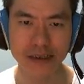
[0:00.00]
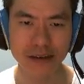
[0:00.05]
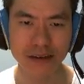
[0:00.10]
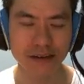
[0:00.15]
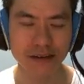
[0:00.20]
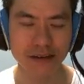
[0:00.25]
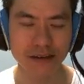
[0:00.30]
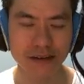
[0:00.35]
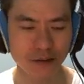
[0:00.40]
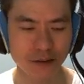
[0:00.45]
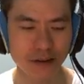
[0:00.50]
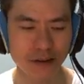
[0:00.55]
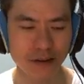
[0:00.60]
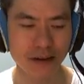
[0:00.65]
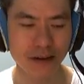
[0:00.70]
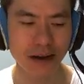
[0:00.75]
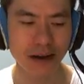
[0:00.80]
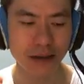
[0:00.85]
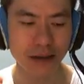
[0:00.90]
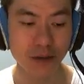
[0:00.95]
So
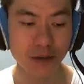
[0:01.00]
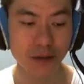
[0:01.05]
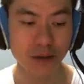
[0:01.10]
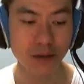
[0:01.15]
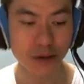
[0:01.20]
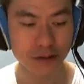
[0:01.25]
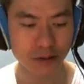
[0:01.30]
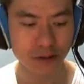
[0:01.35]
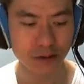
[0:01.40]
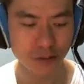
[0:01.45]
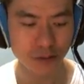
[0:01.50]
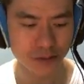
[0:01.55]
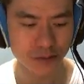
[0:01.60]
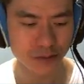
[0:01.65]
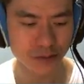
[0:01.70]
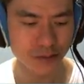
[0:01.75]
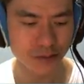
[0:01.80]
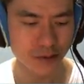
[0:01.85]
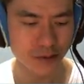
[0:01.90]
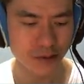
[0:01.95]
I'm going to go
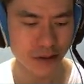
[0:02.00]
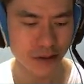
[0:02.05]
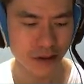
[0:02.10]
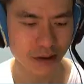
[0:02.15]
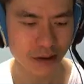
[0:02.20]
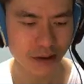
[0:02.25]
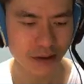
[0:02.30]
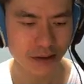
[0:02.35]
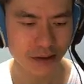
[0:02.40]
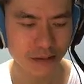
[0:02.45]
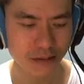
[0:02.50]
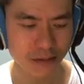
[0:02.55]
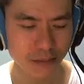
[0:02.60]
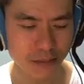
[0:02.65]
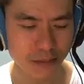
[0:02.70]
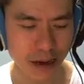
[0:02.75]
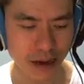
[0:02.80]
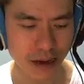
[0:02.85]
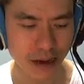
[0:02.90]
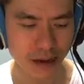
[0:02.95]
through
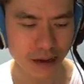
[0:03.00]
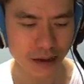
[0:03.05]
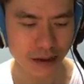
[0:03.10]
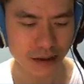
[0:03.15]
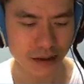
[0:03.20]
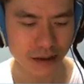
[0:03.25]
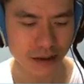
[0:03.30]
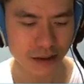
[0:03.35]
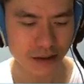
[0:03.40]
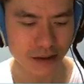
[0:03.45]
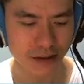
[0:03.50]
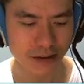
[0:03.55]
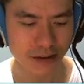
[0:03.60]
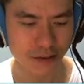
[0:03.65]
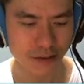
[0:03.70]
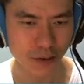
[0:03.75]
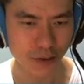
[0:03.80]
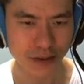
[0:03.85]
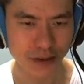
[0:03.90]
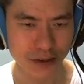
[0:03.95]
my
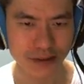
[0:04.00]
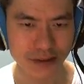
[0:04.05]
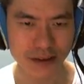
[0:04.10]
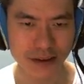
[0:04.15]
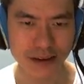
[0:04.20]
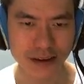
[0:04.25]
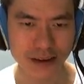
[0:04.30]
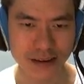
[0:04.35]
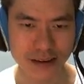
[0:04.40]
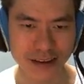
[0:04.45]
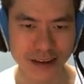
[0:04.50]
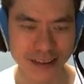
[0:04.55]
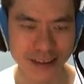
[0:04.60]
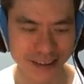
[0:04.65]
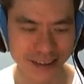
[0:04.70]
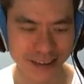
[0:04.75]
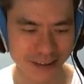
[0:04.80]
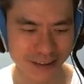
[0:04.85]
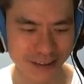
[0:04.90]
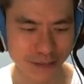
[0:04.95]

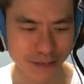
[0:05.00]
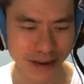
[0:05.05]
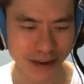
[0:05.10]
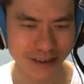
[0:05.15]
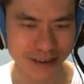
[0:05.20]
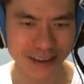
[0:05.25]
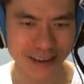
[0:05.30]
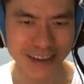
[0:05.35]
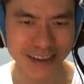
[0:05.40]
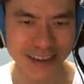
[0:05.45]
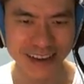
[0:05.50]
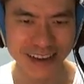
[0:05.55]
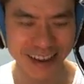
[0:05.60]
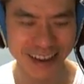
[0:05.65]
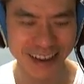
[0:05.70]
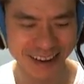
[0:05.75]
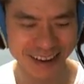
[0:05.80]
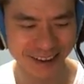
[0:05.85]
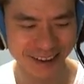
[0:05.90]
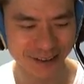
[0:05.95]
my guild leader
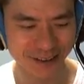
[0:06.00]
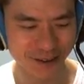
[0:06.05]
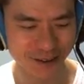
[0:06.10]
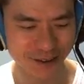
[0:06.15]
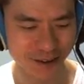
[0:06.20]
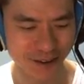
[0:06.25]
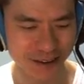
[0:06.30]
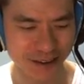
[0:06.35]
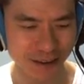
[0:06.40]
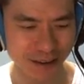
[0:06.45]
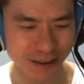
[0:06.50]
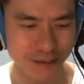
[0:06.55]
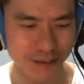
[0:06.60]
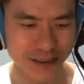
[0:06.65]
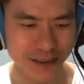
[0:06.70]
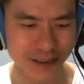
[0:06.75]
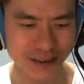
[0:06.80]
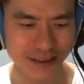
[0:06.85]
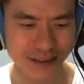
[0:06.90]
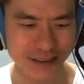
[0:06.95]
terms
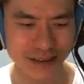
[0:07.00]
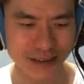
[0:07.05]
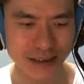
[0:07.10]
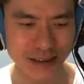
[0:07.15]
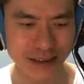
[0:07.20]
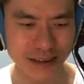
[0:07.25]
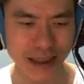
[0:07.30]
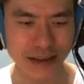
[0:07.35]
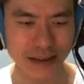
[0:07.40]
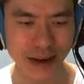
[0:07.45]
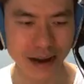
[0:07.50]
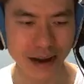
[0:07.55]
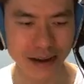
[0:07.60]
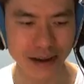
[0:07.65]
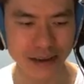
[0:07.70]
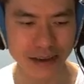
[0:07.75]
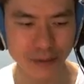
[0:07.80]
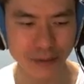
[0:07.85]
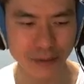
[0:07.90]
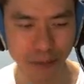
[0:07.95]
the that guy
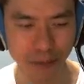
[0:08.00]
team.